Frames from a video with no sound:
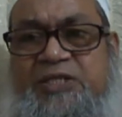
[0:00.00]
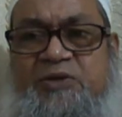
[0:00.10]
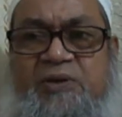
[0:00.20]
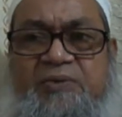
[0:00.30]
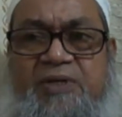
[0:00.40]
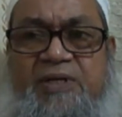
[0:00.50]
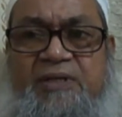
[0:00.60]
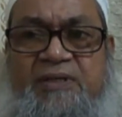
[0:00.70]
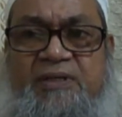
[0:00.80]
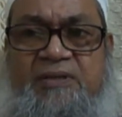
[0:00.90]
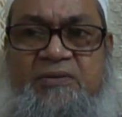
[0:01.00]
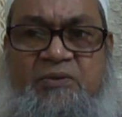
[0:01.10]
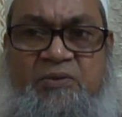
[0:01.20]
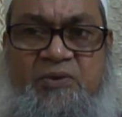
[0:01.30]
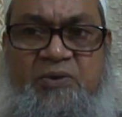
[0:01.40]
of
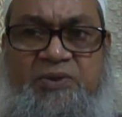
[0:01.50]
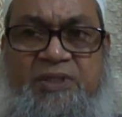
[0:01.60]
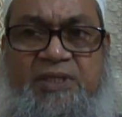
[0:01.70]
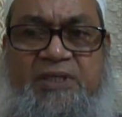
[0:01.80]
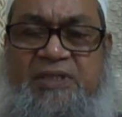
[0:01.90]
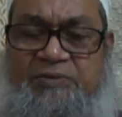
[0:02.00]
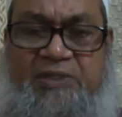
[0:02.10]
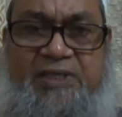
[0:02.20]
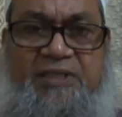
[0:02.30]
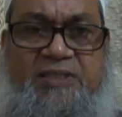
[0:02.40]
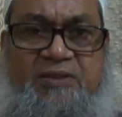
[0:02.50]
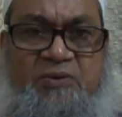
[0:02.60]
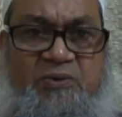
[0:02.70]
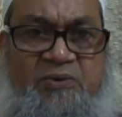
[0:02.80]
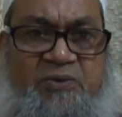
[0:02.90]
glucose, nutrients,
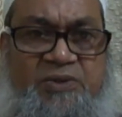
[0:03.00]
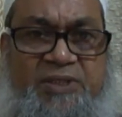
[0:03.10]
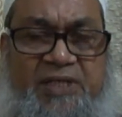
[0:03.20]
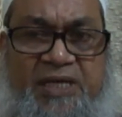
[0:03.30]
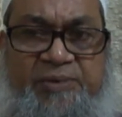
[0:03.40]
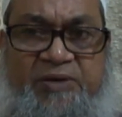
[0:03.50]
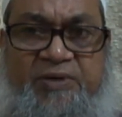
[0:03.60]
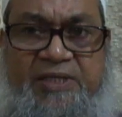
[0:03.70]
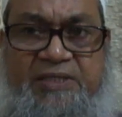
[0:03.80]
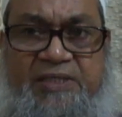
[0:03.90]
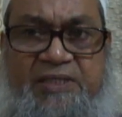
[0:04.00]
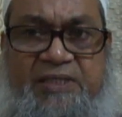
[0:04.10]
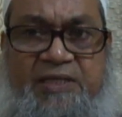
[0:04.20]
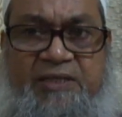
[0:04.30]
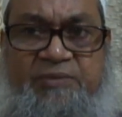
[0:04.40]
glucose, amino acid,
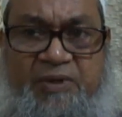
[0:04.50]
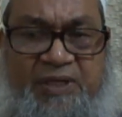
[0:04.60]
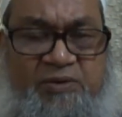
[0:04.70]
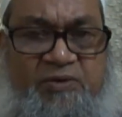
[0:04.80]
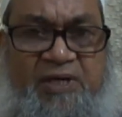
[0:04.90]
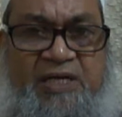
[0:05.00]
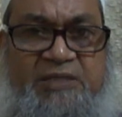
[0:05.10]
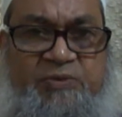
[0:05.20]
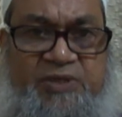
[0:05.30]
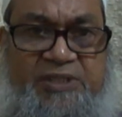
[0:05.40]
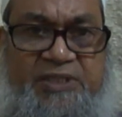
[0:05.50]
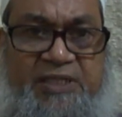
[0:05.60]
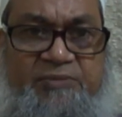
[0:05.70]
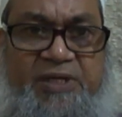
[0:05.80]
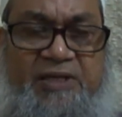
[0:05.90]
electrolytes,
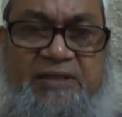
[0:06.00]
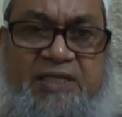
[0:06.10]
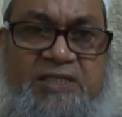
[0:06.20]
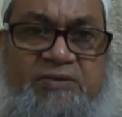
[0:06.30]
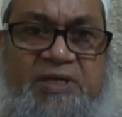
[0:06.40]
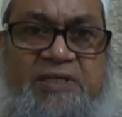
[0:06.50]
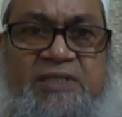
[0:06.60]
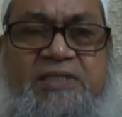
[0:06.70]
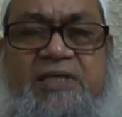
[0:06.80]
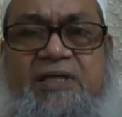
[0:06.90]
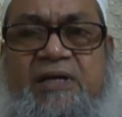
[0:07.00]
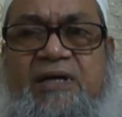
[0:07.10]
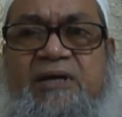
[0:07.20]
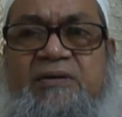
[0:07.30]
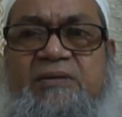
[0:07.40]
potassium. That's why it is
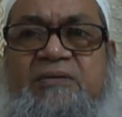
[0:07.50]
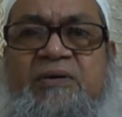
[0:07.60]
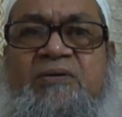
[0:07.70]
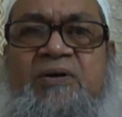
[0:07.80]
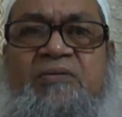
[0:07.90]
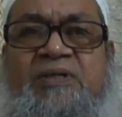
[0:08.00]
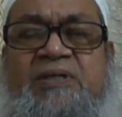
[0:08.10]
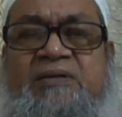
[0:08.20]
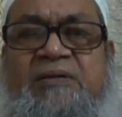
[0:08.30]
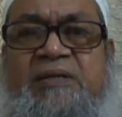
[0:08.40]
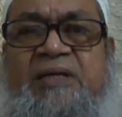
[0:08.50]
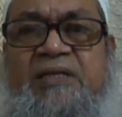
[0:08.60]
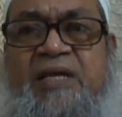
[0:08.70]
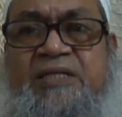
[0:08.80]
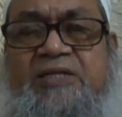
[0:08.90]
called the
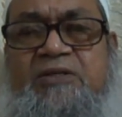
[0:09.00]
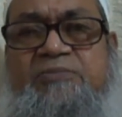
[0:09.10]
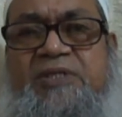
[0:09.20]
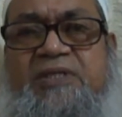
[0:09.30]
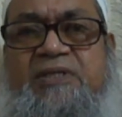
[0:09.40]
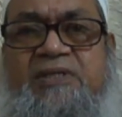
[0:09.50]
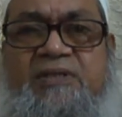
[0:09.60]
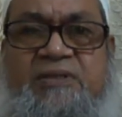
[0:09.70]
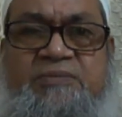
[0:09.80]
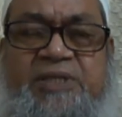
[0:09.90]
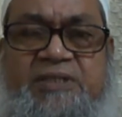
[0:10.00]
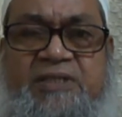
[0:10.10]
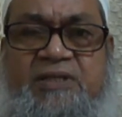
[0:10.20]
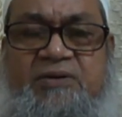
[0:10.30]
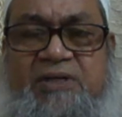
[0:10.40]
lysis of the
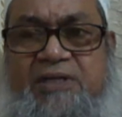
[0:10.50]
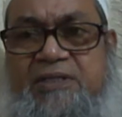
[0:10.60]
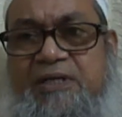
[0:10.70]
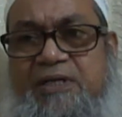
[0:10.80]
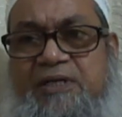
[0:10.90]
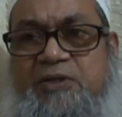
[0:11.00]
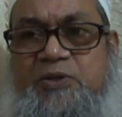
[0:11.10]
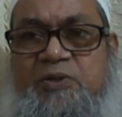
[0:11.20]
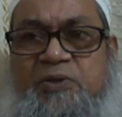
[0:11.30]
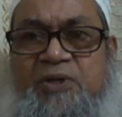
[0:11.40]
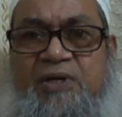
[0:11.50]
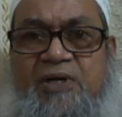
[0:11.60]
bacteria occurs. So